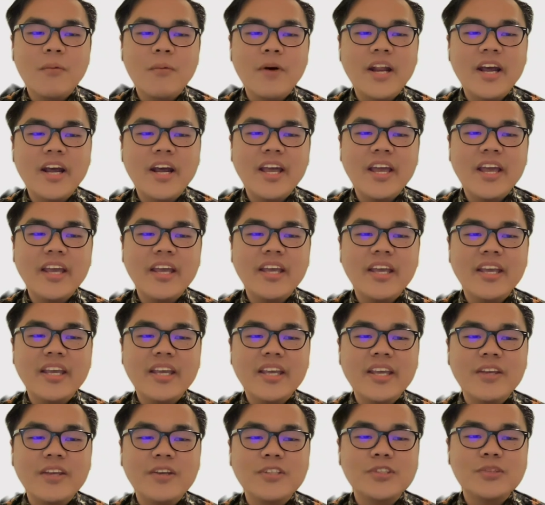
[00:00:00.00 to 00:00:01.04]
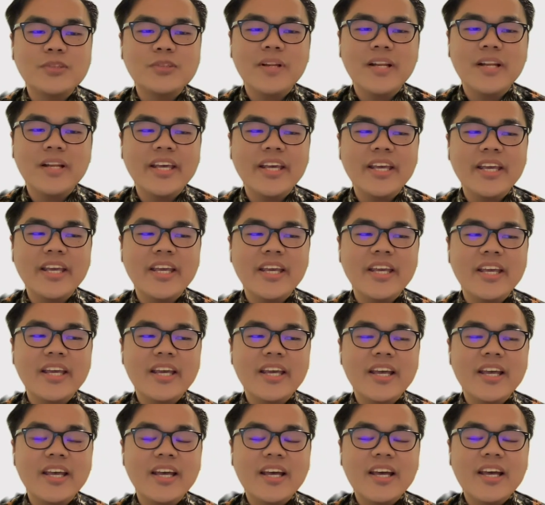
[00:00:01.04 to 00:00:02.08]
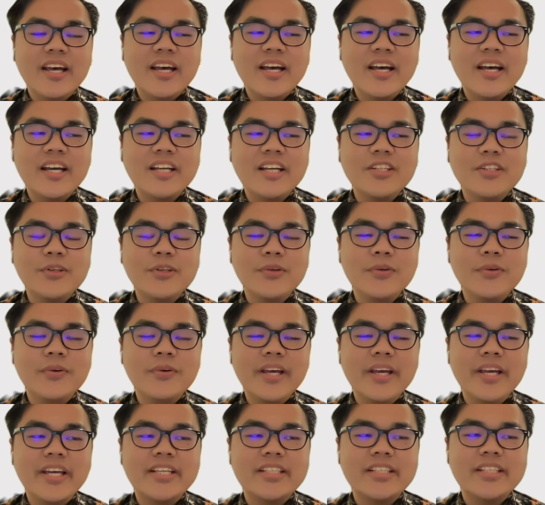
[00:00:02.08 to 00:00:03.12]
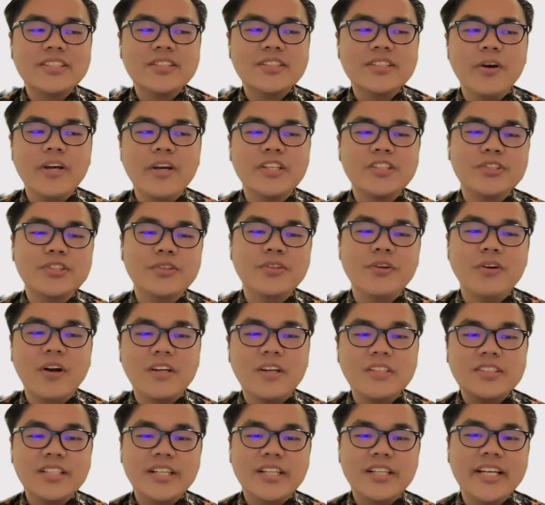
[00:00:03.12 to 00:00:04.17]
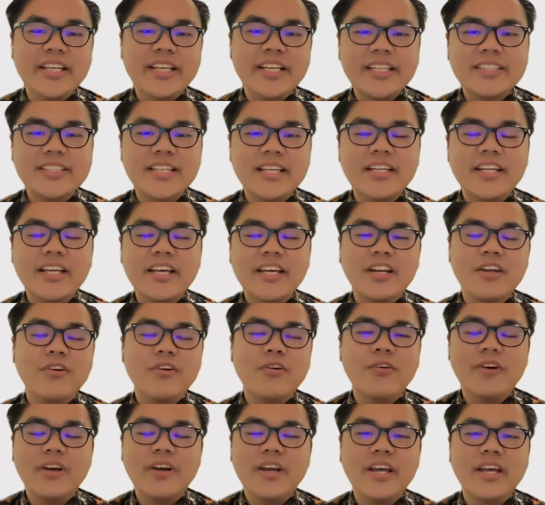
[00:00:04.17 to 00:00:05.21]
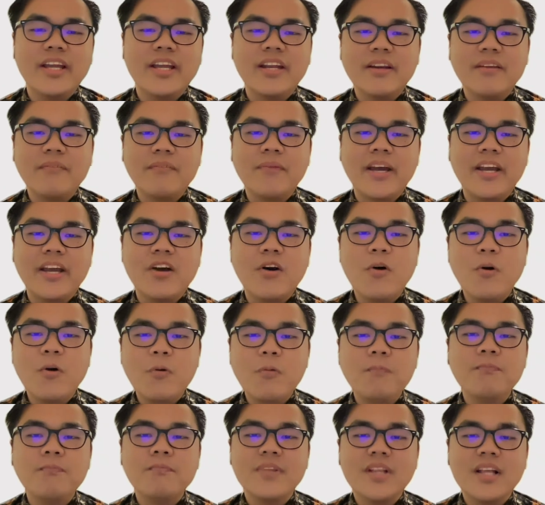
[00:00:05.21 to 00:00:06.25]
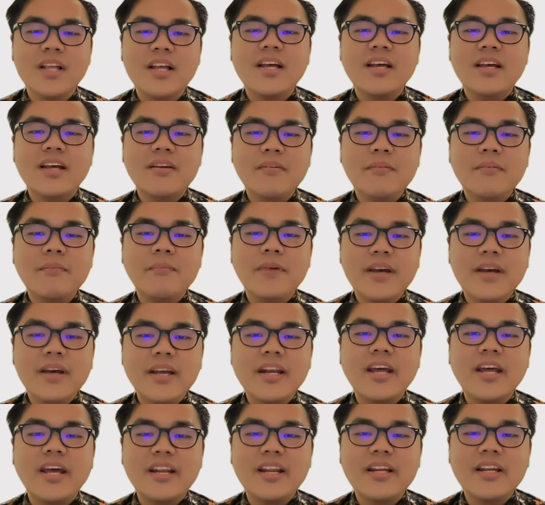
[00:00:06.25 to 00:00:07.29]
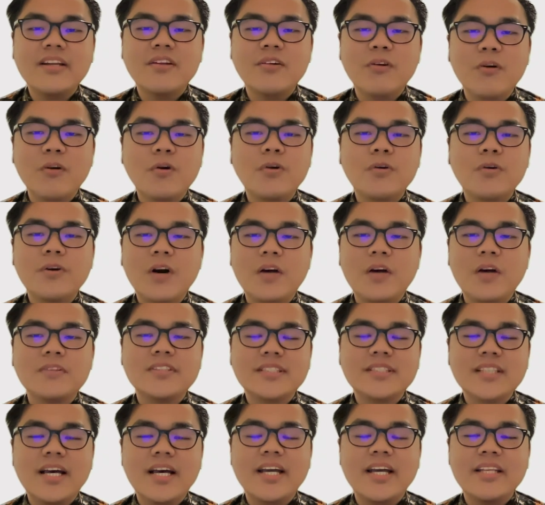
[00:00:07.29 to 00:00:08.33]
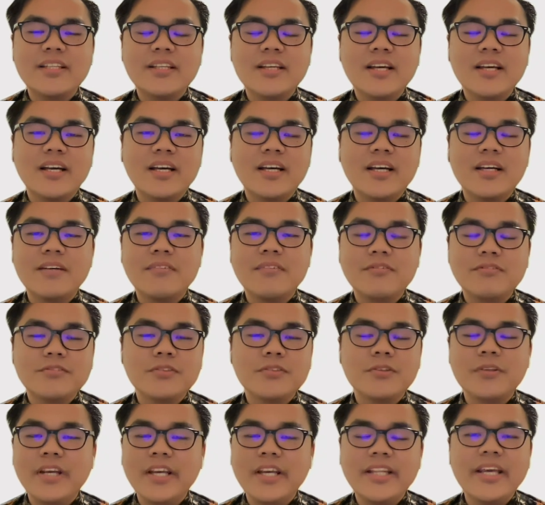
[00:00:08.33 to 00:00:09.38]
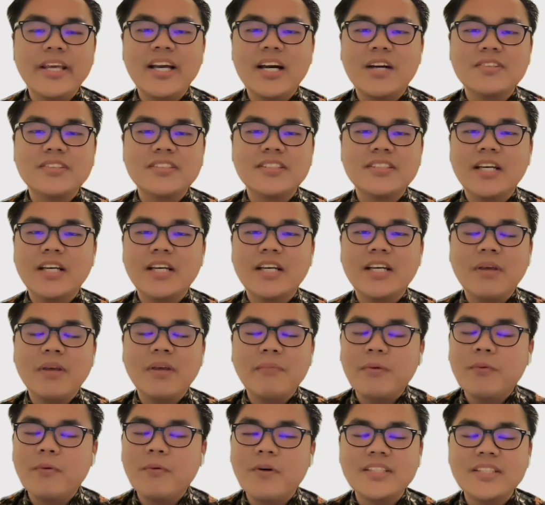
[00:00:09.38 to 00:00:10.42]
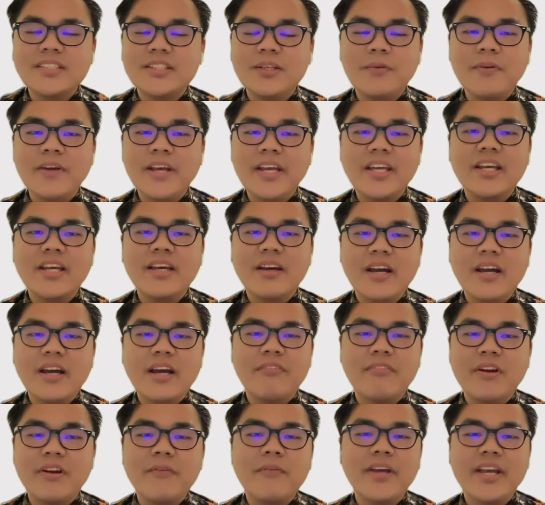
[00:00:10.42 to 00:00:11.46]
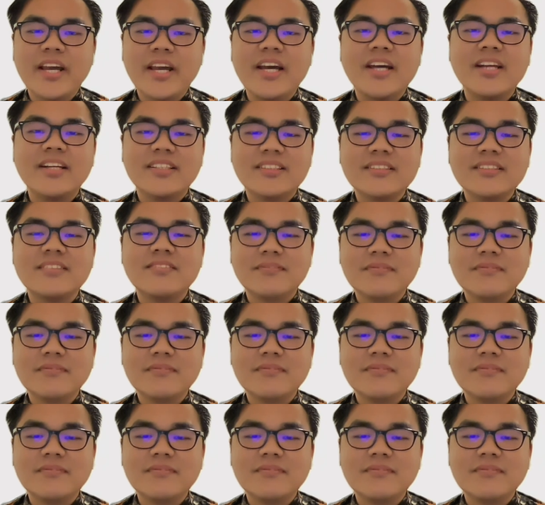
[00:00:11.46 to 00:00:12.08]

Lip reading: what I usually do is going to groceries and then cook in my home, and then go outside, eating outside maybe once a week, every weekend.